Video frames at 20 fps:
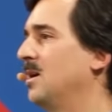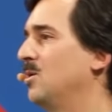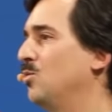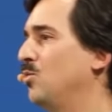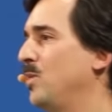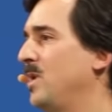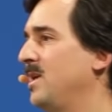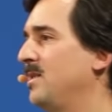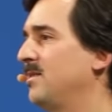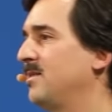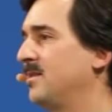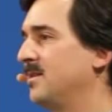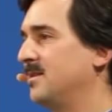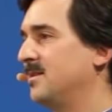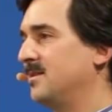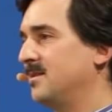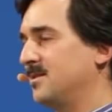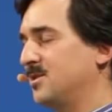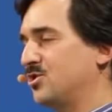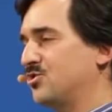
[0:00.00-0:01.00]
with
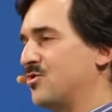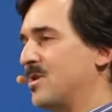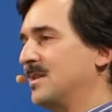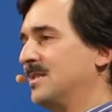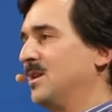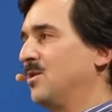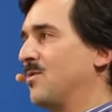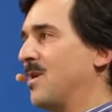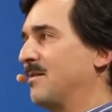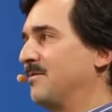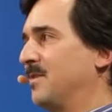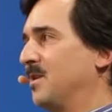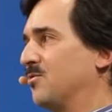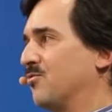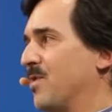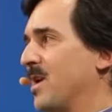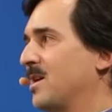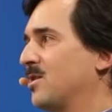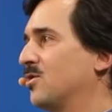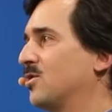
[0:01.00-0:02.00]
the
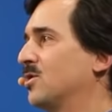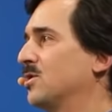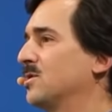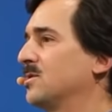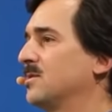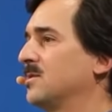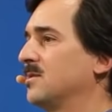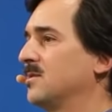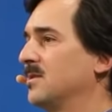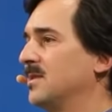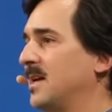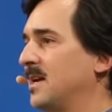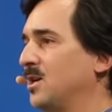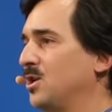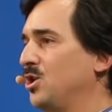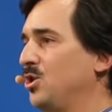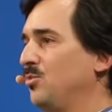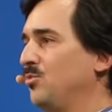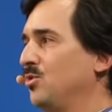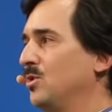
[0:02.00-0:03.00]
stratigraphic record that
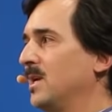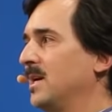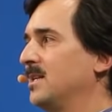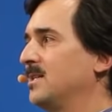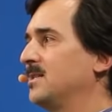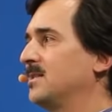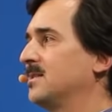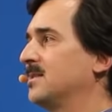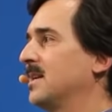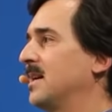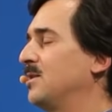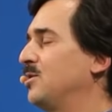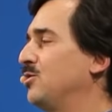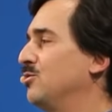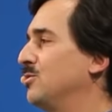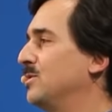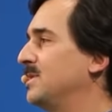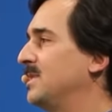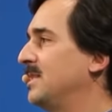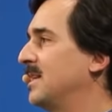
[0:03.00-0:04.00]
accumulates, and
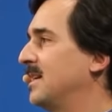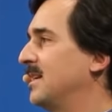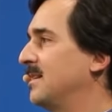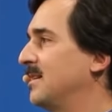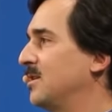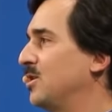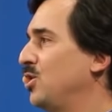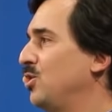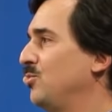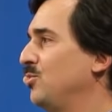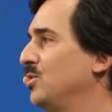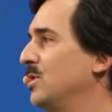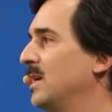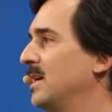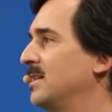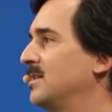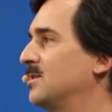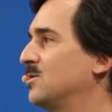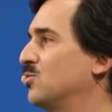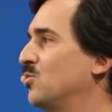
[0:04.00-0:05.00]
you'll see that it
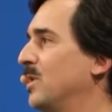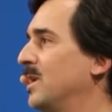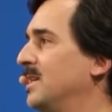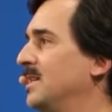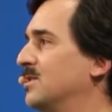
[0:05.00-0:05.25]
accumulates when